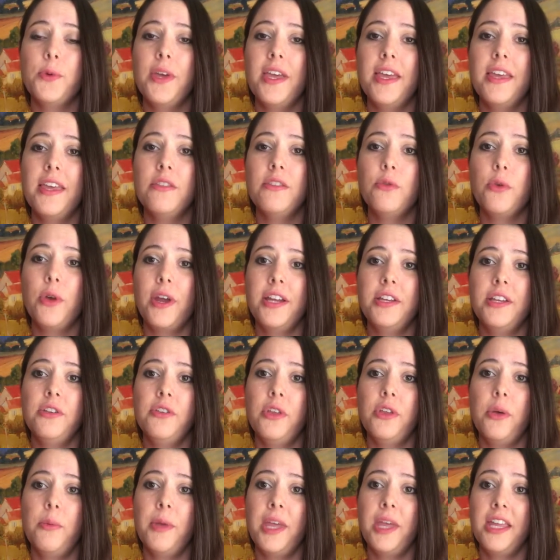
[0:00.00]
with
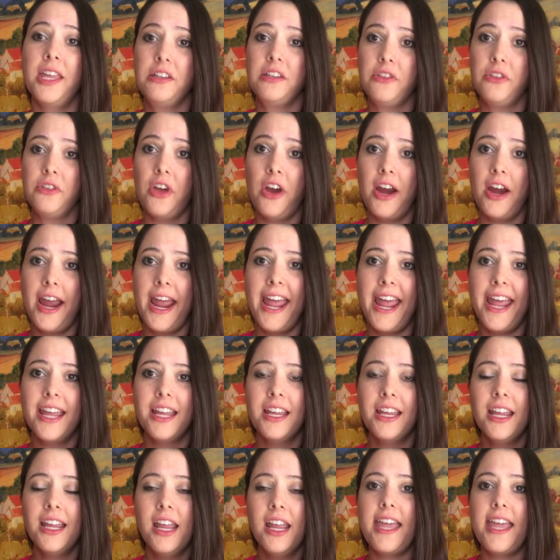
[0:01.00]
Granuloma Annulare.